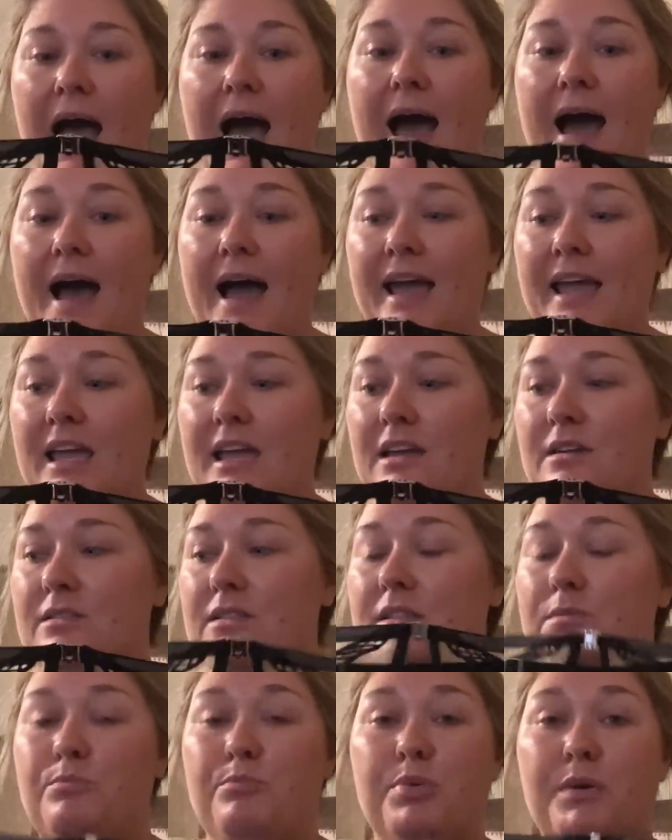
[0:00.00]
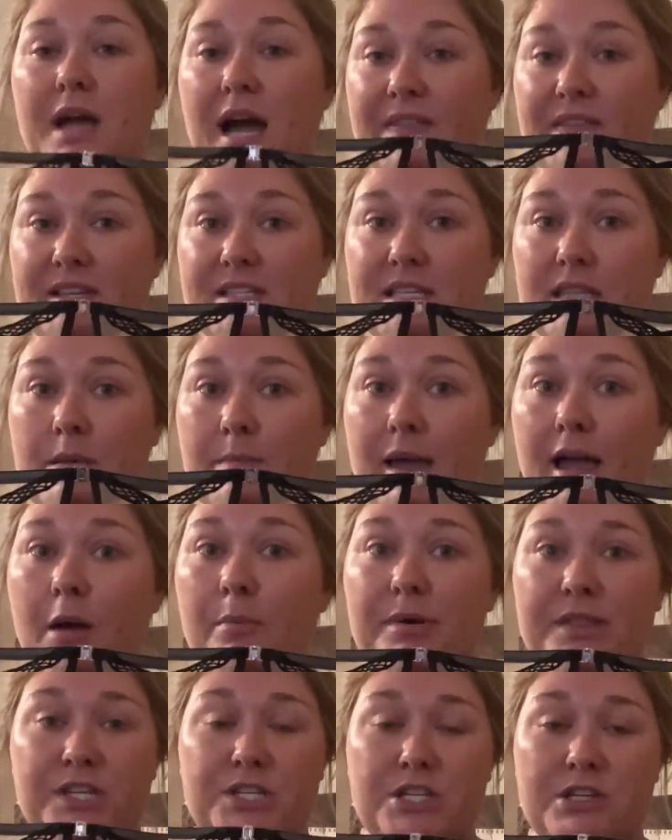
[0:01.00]
I got this in the mail,
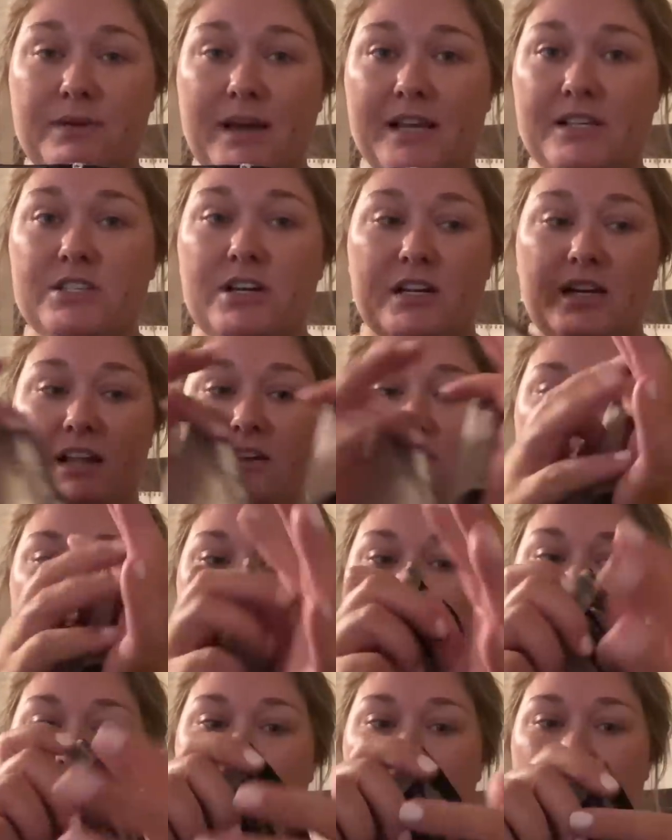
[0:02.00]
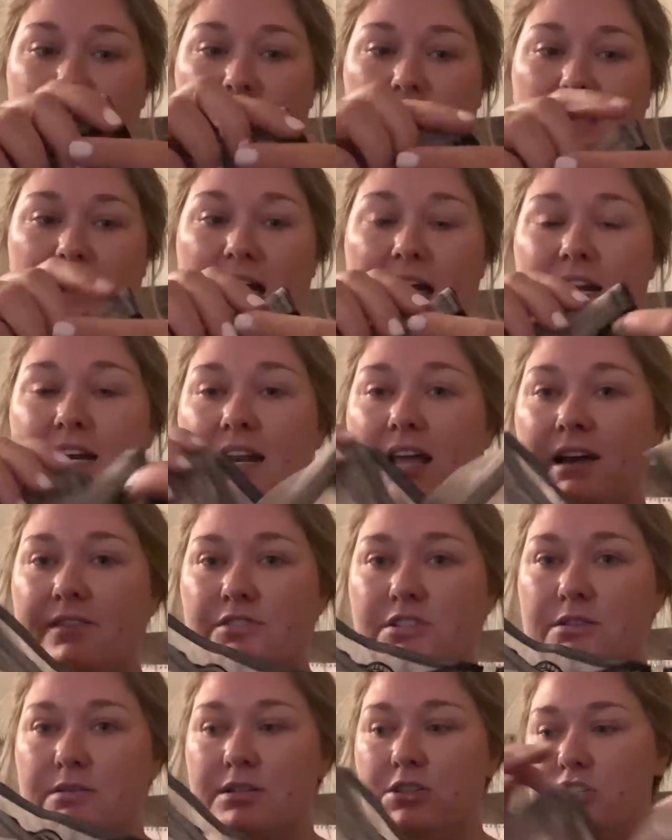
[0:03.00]
put the 2X on, and it fit me perfectly. I didn't have
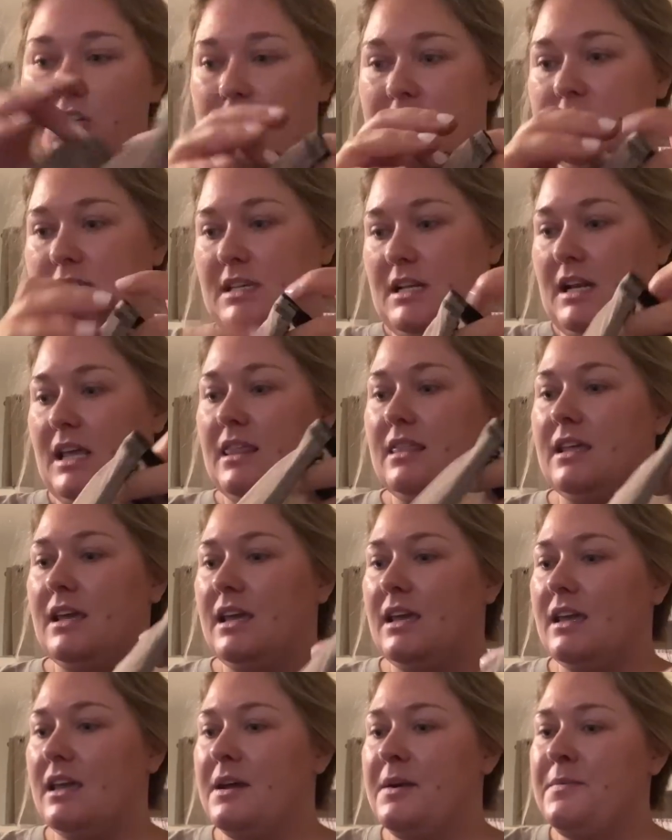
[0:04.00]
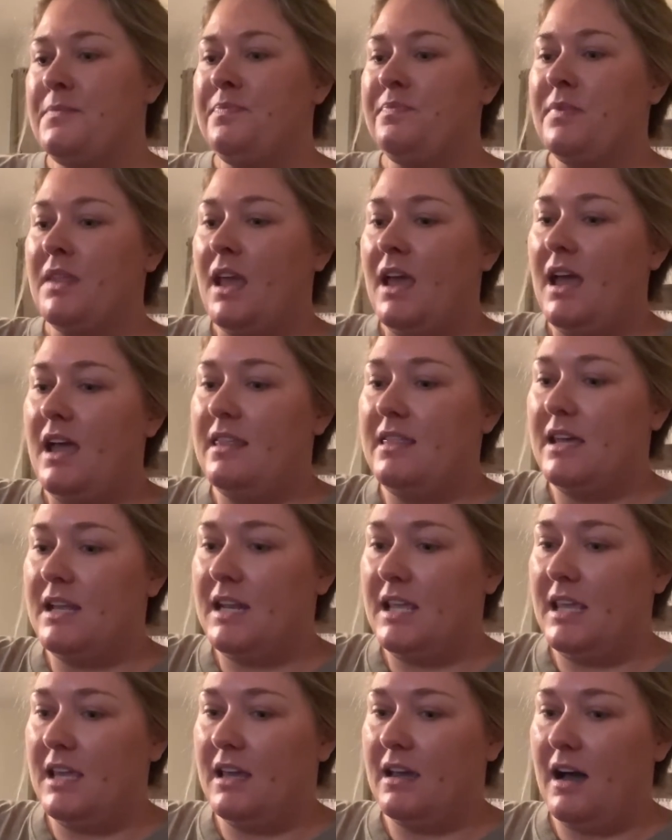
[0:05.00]
to adjust anything. And then
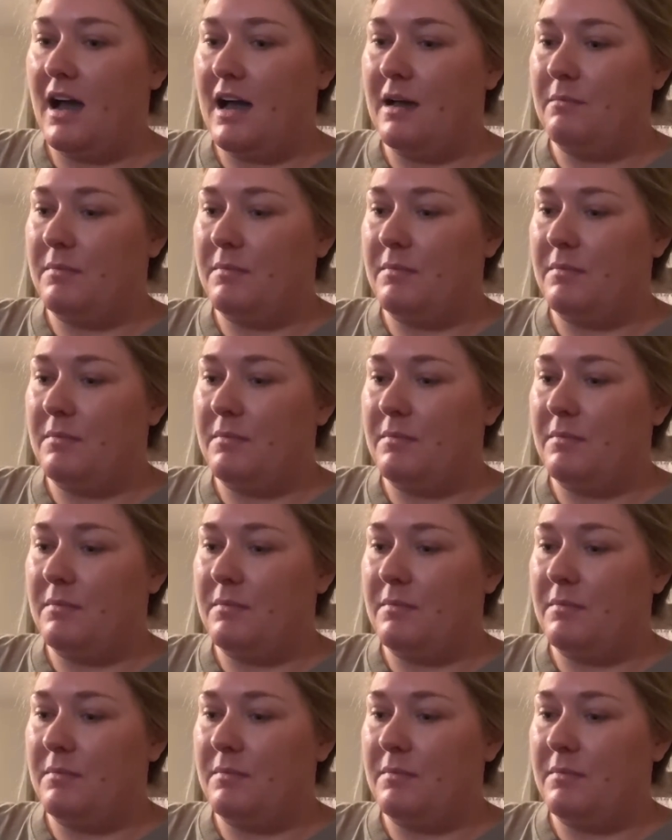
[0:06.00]
he got